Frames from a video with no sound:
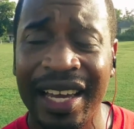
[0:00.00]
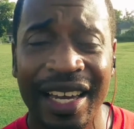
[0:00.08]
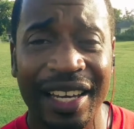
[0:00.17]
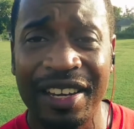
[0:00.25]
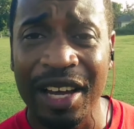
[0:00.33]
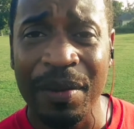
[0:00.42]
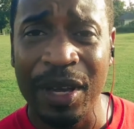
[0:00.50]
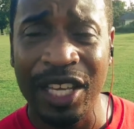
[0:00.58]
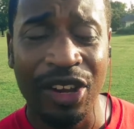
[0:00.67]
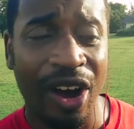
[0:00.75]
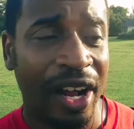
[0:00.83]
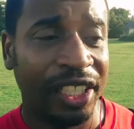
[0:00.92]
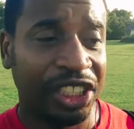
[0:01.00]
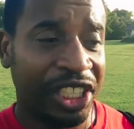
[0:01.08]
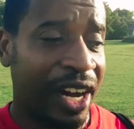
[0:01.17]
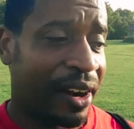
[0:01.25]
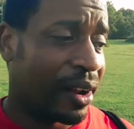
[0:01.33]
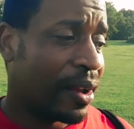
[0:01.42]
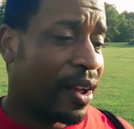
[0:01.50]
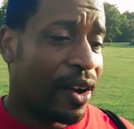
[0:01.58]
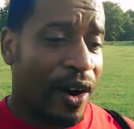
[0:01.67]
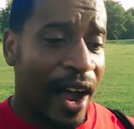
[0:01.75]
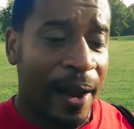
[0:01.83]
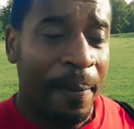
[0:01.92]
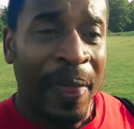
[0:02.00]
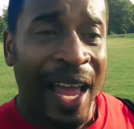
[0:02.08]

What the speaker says: It doesn't mean you ought to share it, right?